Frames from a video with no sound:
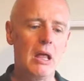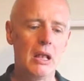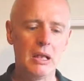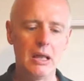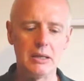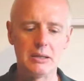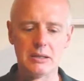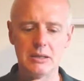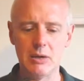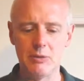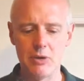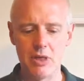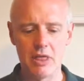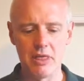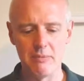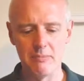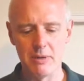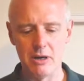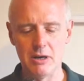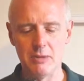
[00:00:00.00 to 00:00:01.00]
Let's see whether
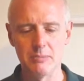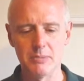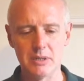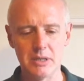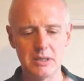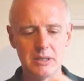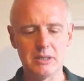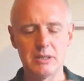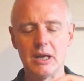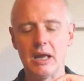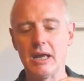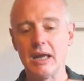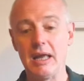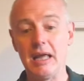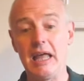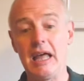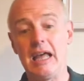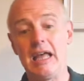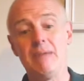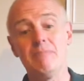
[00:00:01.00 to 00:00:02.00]
the Malmsey's,
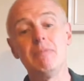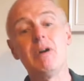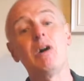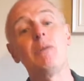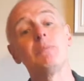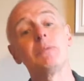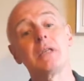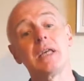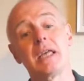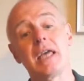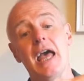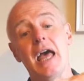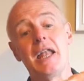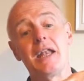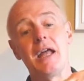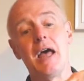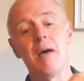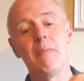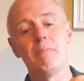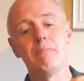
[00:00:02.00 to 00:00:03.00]
Malmsey
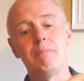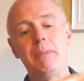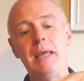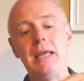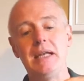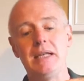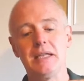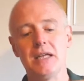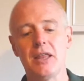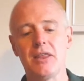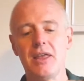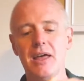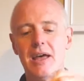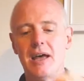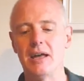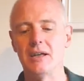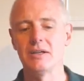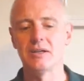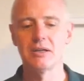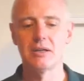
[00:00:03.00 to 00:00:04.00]
can beat
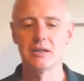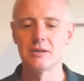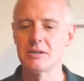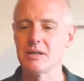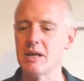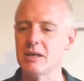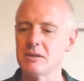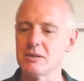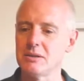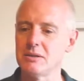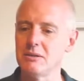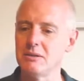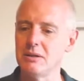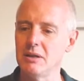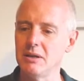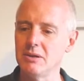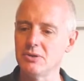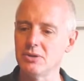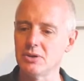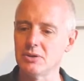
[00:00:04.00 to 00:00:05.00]
that, because that's
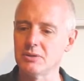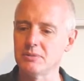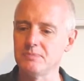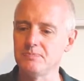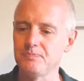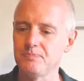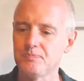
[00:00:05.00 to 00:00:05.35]
delicious.